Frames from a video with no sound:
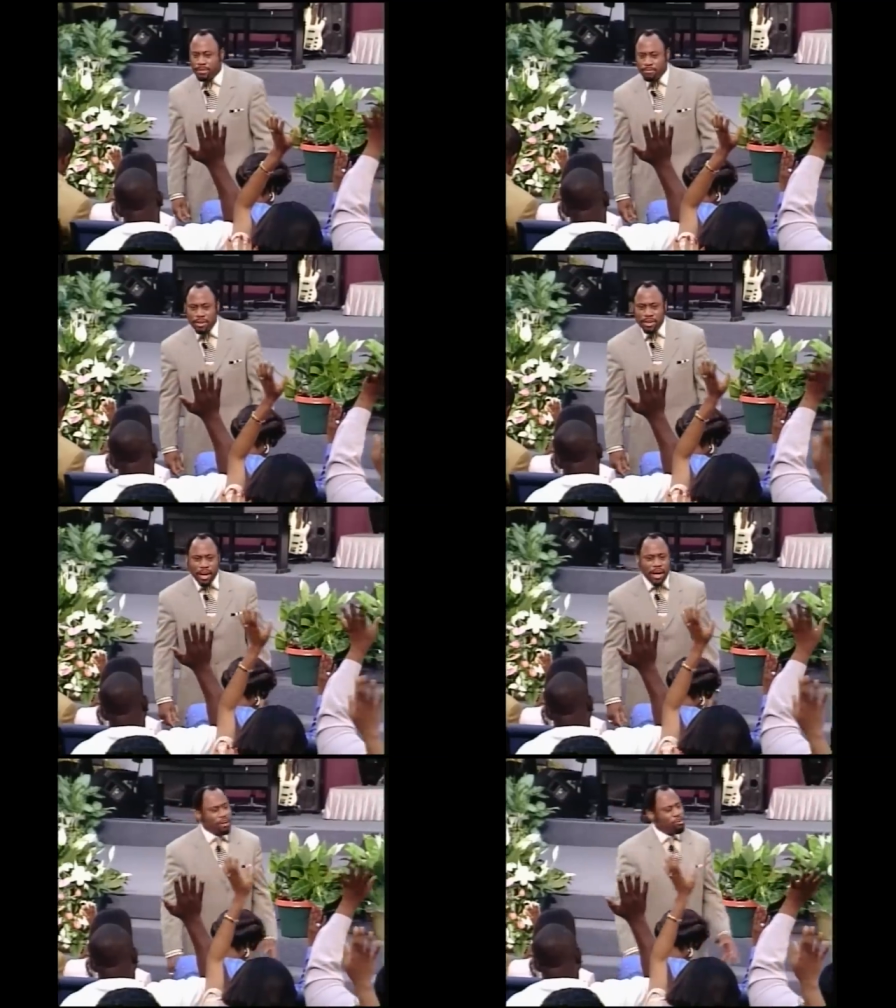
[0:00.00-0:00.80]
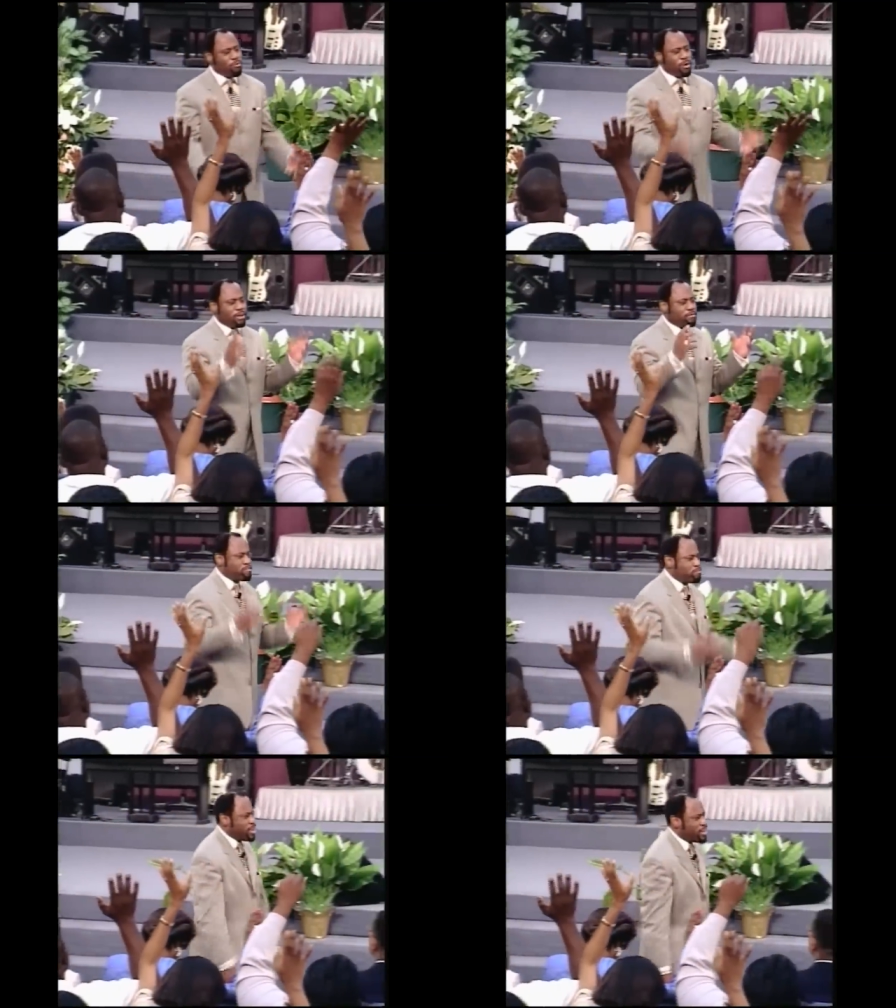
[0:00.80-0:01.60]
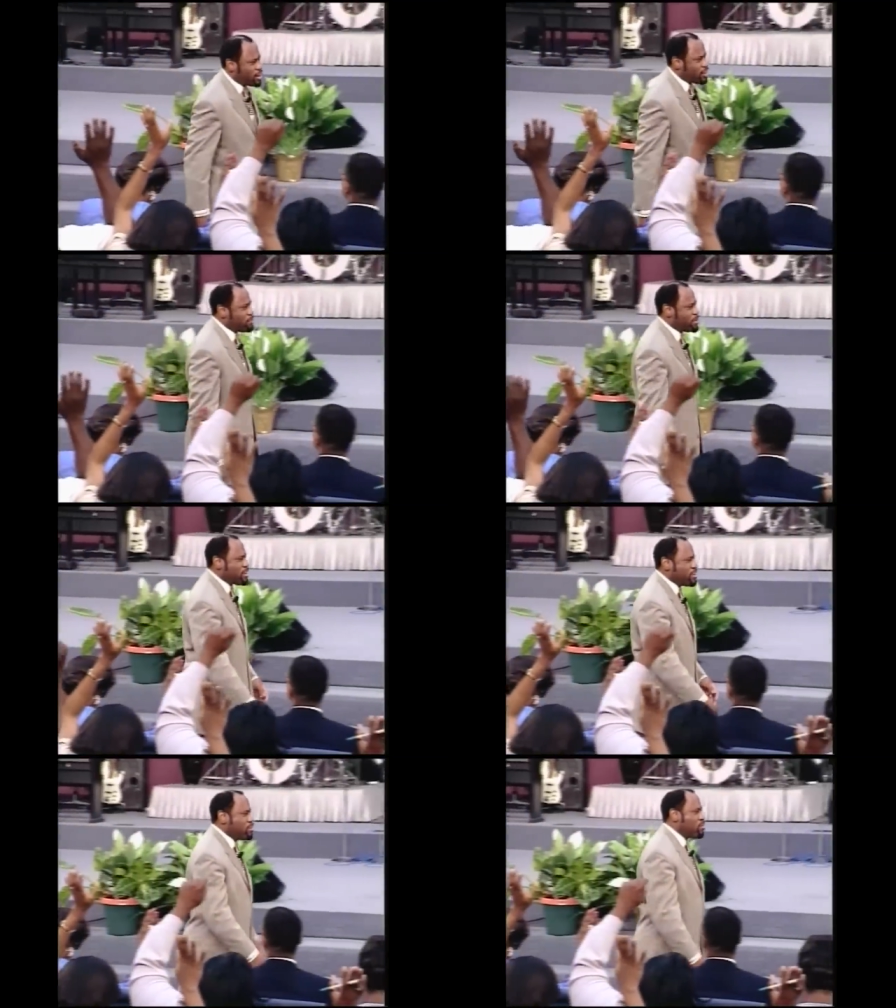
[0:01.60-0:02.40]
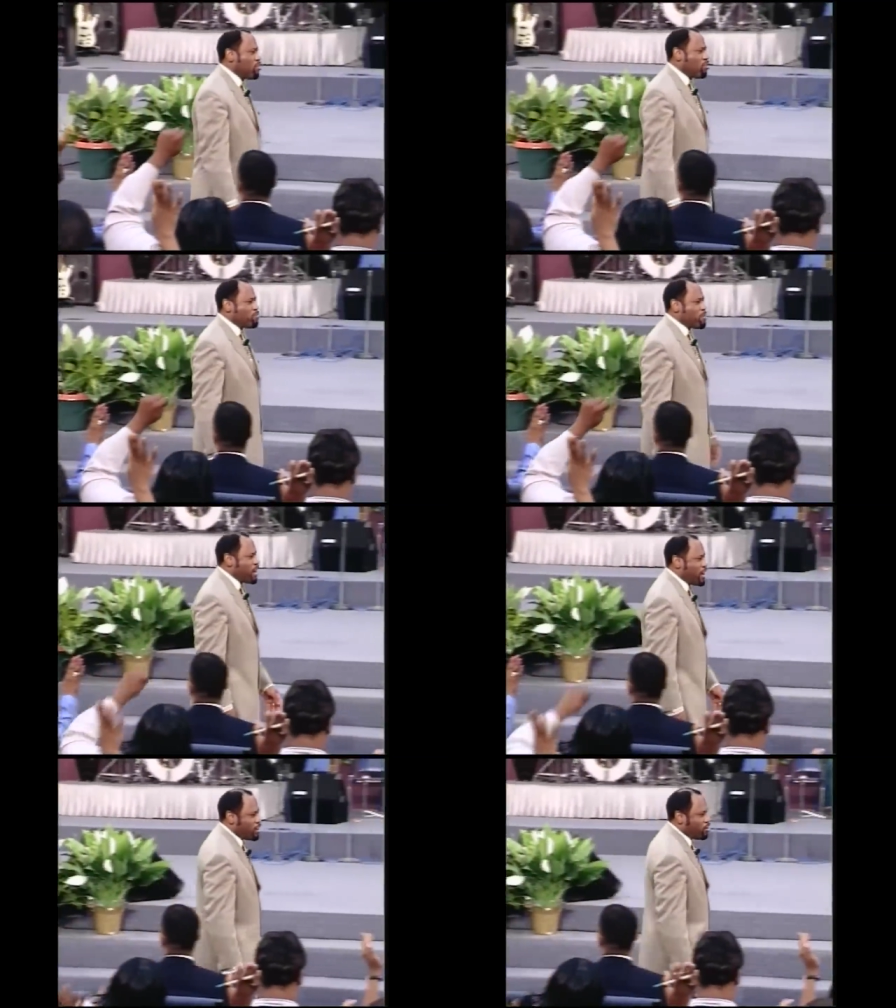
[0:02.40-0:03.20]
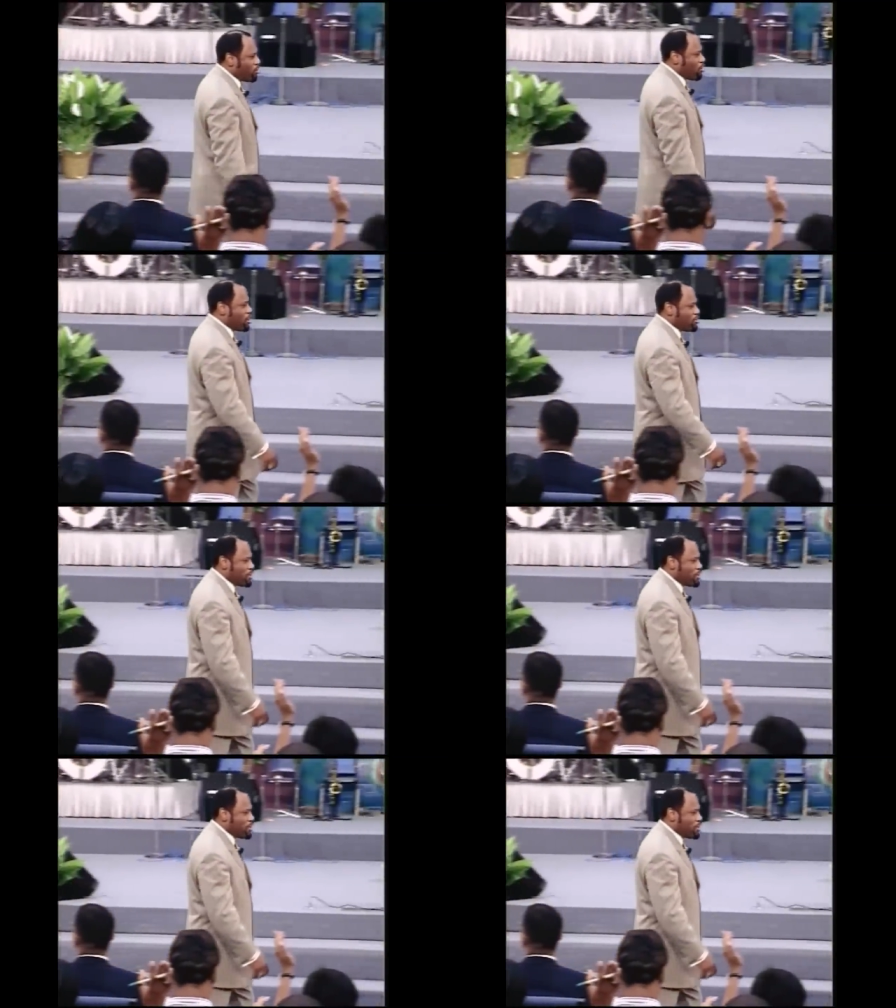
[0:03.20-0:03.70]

him. I hope I've explained a little bit. Oh, my Lord,